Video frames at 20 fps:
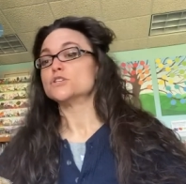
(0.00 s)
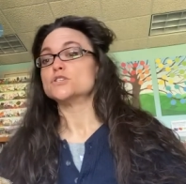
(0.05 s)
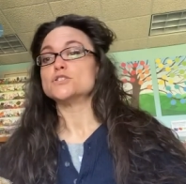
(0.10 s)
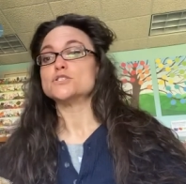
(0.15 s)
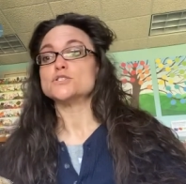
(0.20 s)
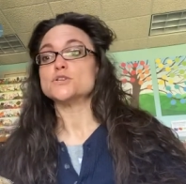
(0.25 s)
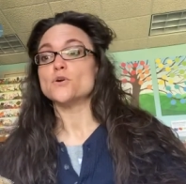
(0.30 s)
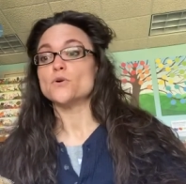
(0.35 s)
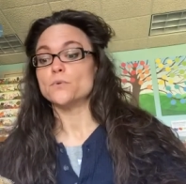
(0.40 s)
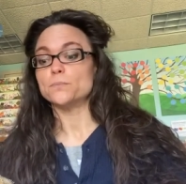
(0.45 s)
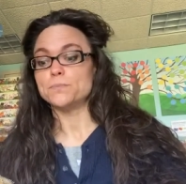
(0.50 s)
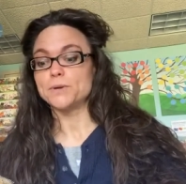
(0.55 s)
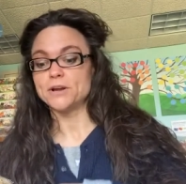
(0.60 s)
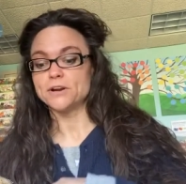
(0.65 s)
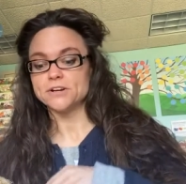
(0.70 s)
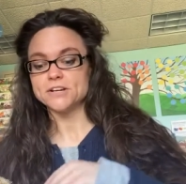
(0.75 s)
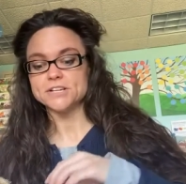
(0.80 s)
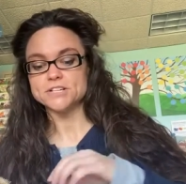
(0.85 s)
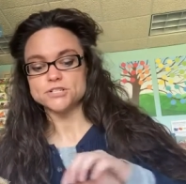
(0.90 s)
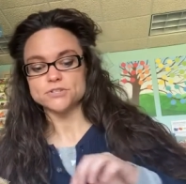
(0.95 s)
So
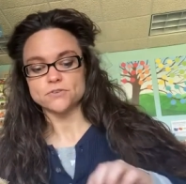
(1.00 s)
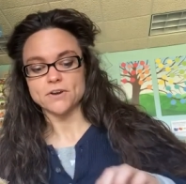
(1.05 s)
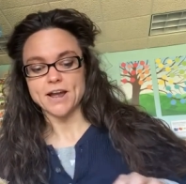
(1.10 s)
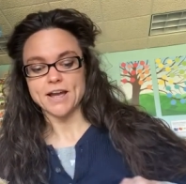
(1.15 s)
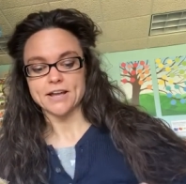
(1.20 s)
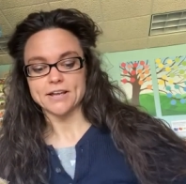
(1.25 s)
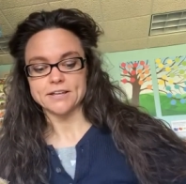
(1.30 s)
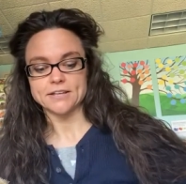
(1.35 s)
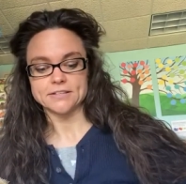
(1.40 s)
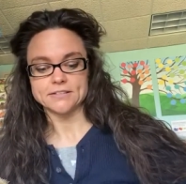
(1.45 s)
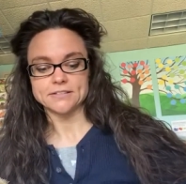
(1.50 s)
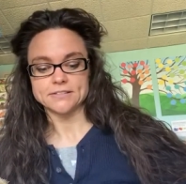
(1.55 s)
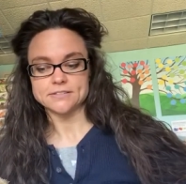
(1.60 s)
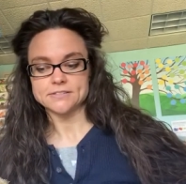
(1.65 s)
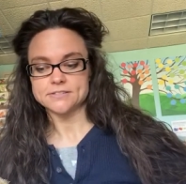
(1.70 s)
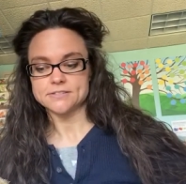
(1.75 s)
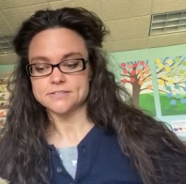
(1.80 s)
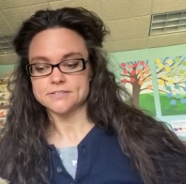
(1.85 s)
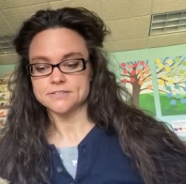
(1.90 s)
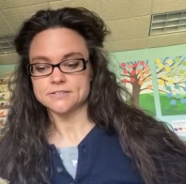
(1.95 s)
bearded
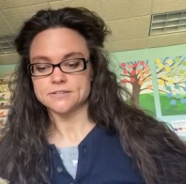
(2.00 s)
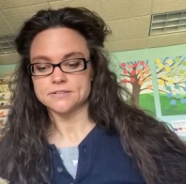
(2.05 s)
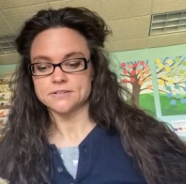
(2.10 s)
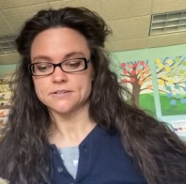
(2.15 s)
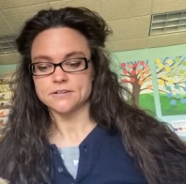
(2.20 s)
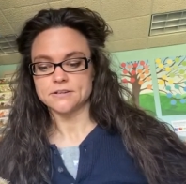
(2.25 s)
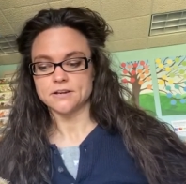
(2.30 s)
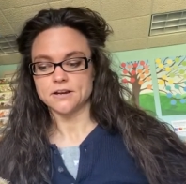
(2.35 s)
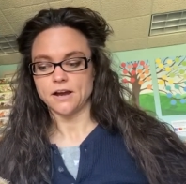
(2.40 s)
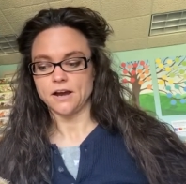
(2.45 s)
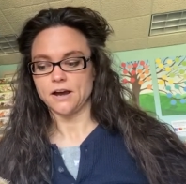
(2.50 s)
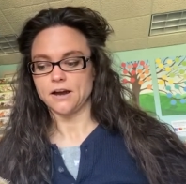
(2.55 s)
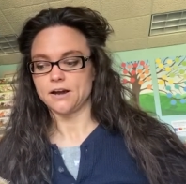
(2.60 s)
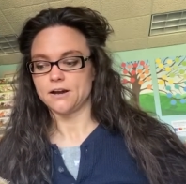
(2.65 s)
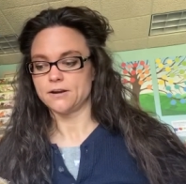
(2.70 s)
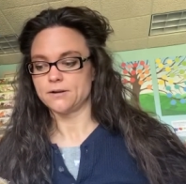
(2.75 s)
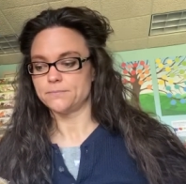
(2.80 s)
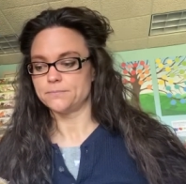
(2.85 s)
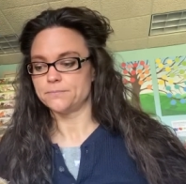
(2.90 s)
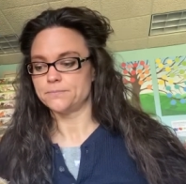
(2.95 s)
dragons
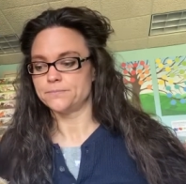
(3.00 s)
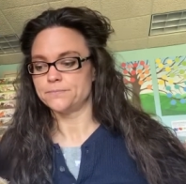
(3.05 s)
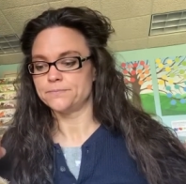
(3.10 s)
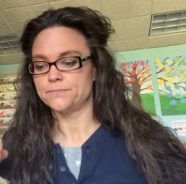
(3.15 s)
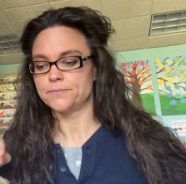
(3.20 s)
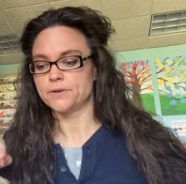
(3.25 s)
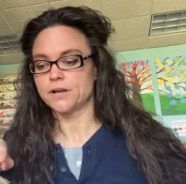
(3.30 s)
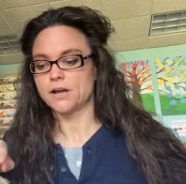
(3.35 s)
um,